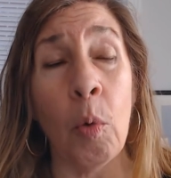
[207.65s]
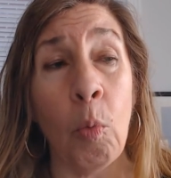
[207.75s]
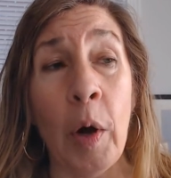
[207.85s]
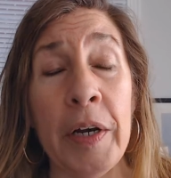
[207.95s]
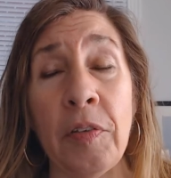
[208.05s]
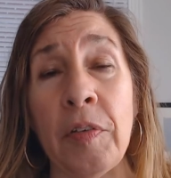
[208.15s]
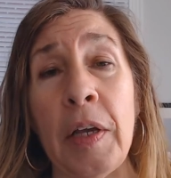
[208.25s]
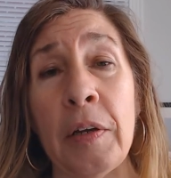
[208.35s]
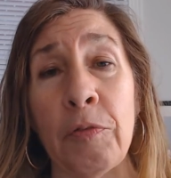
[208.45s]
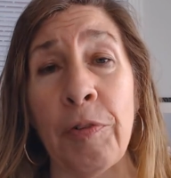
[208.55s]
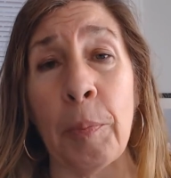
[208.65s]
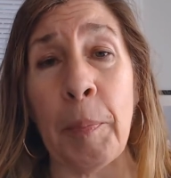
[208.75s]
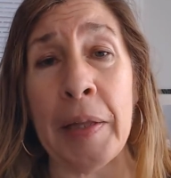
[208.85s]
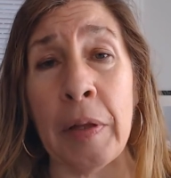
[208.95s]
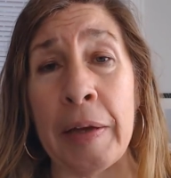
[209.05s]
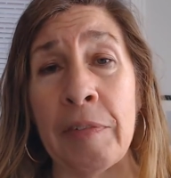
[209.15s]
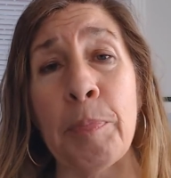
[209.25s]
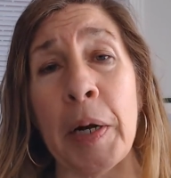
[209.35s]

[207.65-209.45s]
What is needed for my life?